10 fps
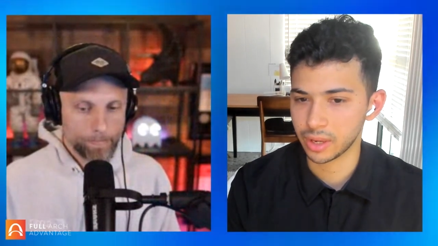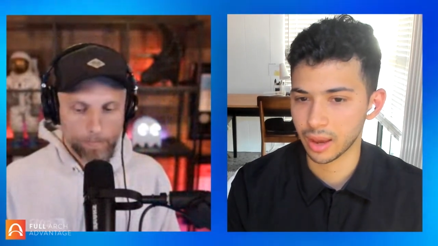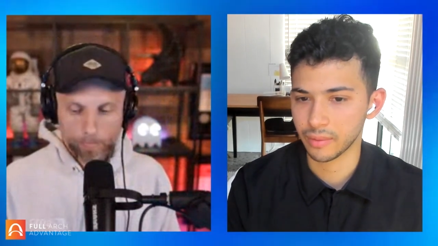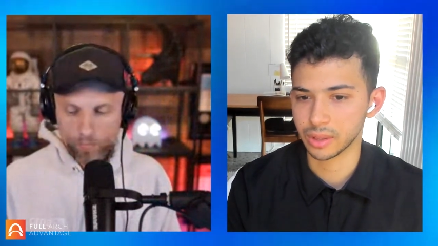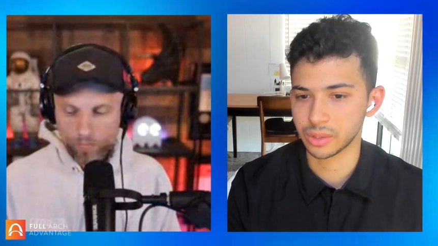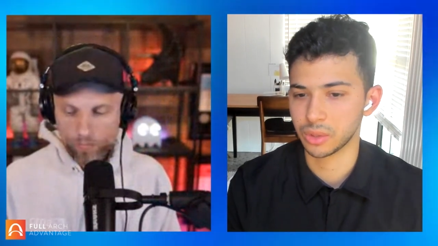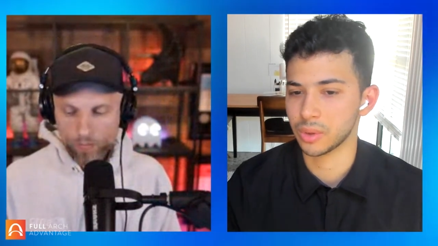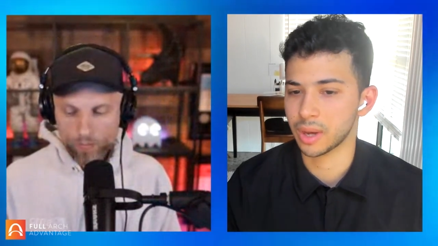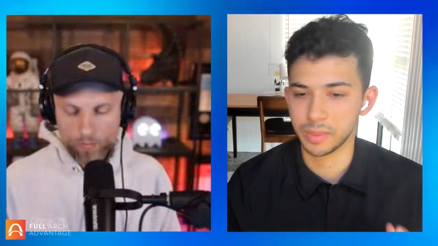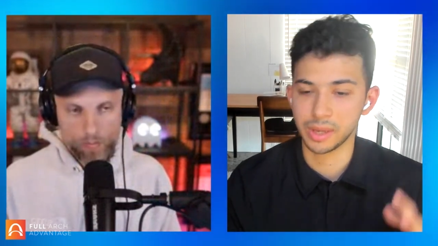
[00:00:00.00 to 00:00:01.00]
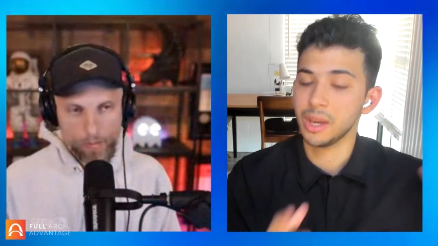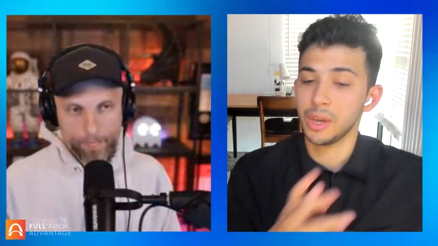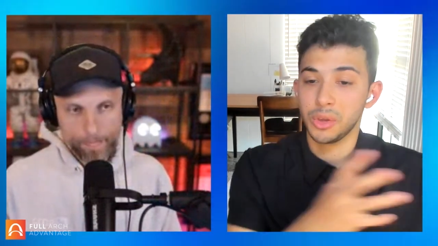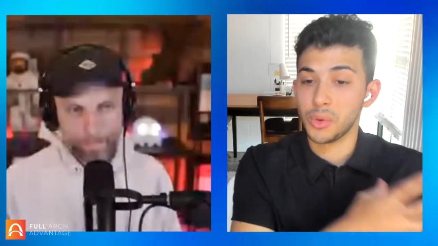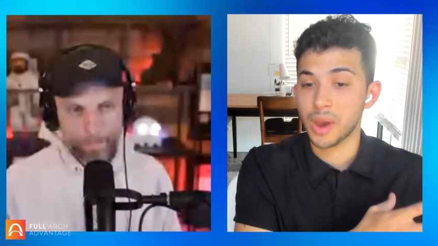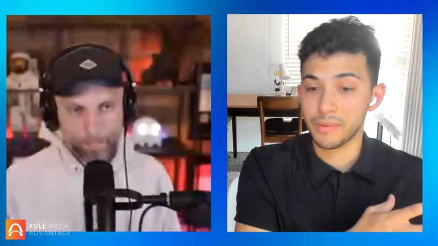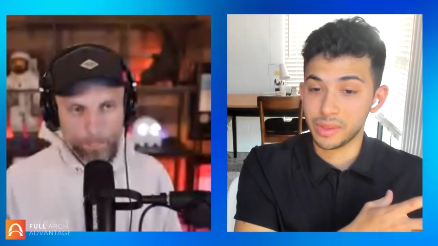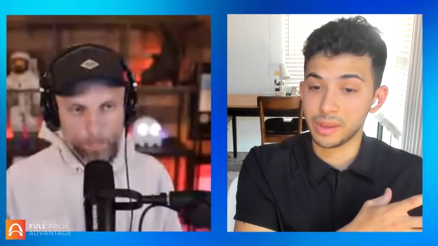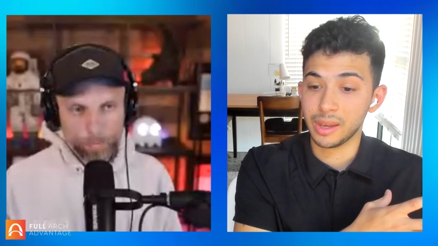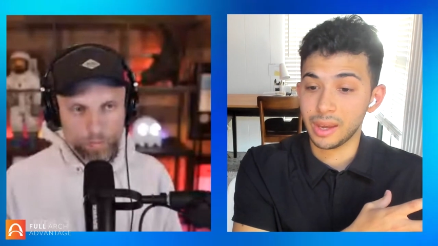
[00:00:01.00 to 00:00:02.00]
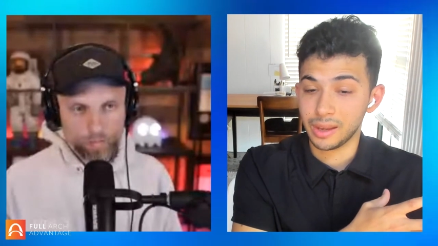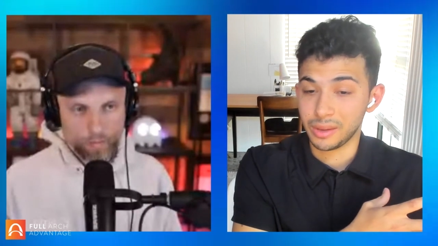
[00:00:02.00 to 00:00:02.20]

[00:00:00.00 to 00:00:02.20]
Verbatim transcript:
Speaker 1: caveats to it. I mean, you have the